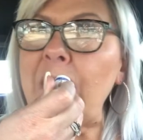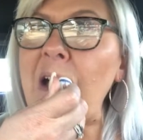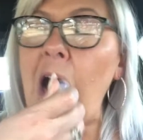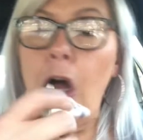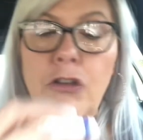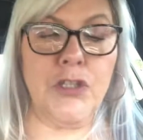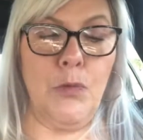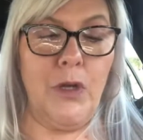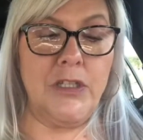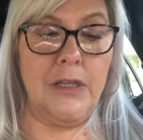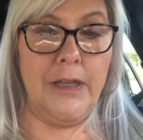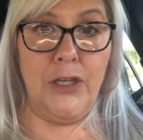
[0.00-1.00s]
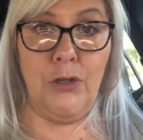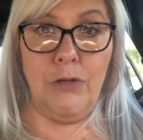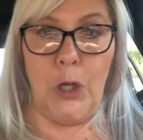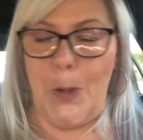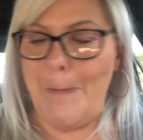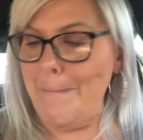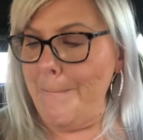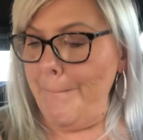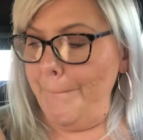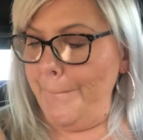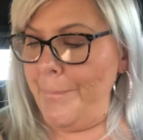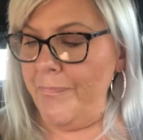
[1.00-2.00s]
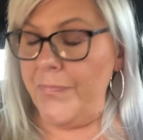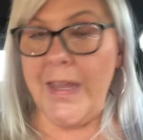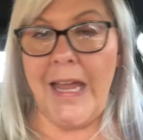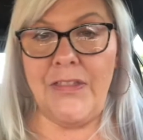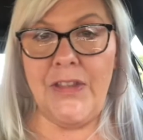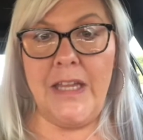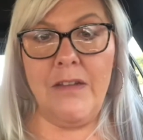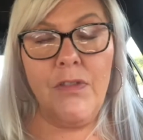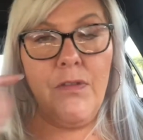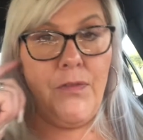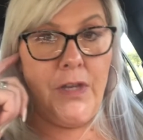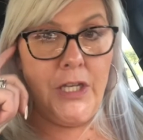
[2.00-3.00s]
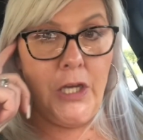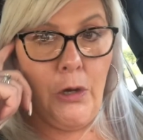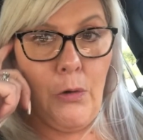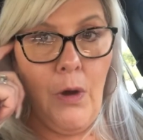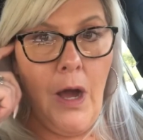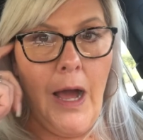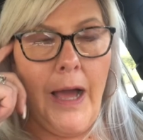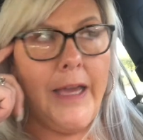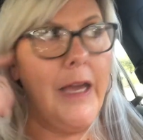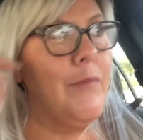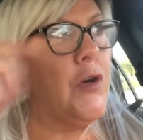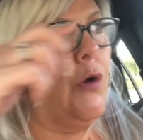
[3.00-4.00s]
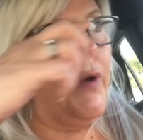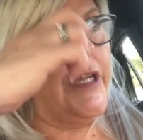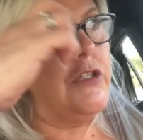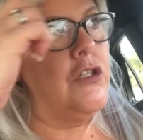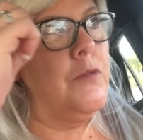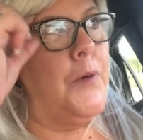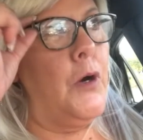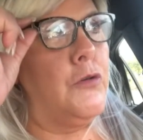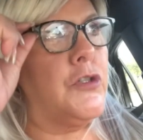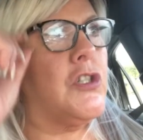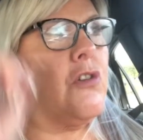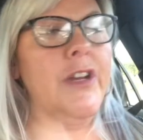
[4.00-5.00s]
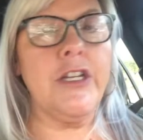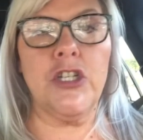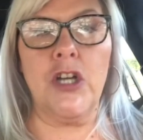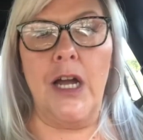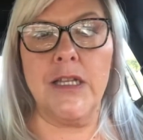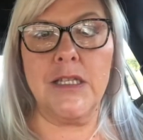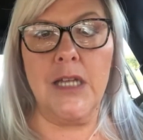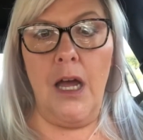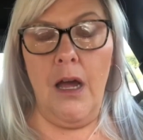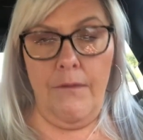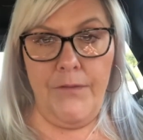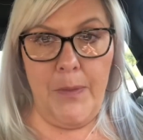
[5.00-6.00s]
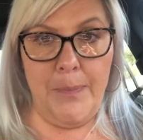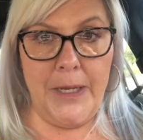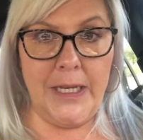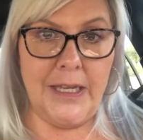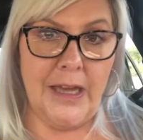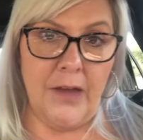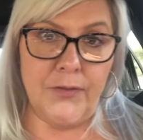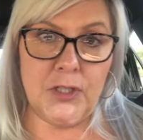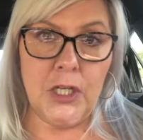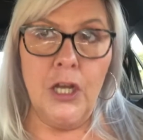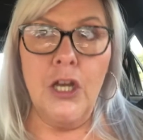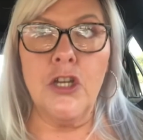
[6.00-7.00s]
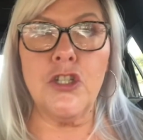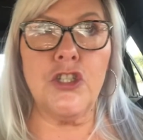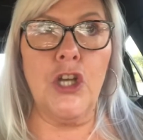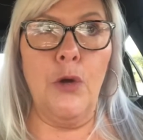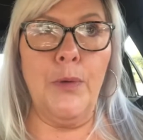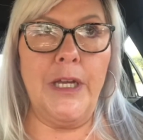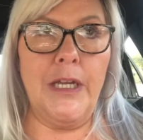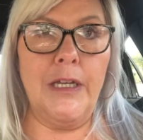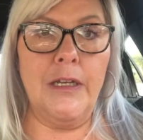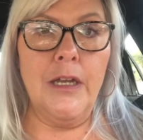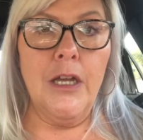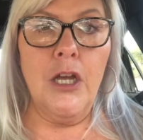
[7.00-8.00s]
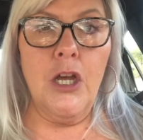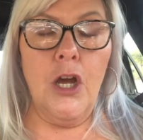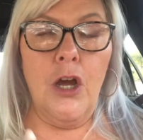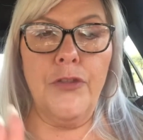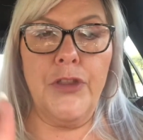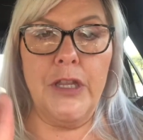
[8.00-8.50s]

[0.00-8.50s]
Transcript: also want to let you know that at the end of the video, I am going to post screenshots of the PDFs showing the